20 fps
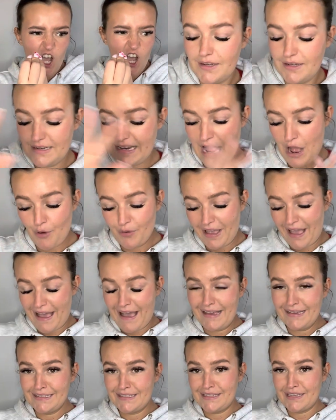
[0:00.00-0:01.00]
Now,
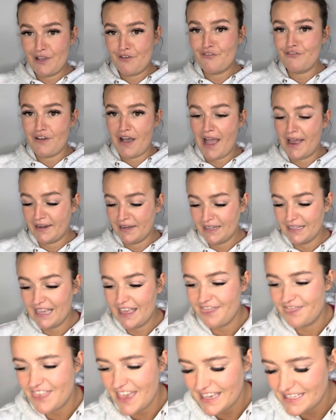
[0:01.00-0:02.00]
guys, finally,
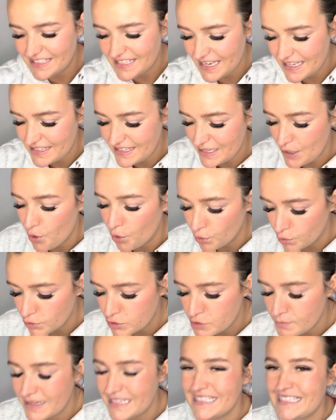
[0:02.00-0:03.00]
this is the
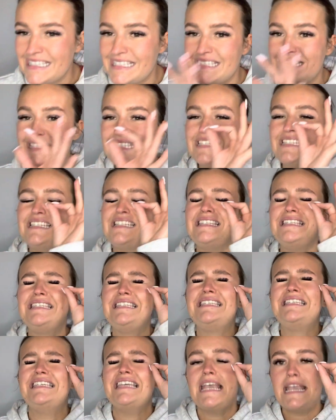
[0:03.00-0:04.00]
ultimate
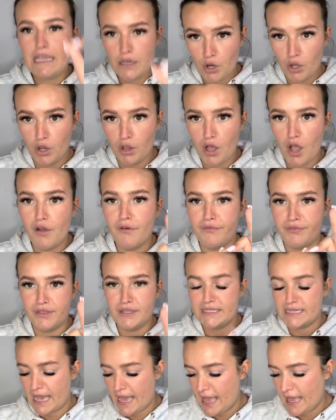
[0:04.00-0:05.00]
steal of the
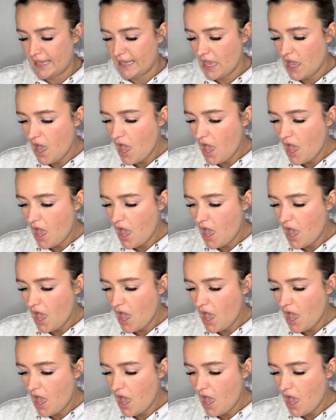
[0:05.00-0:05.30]
day.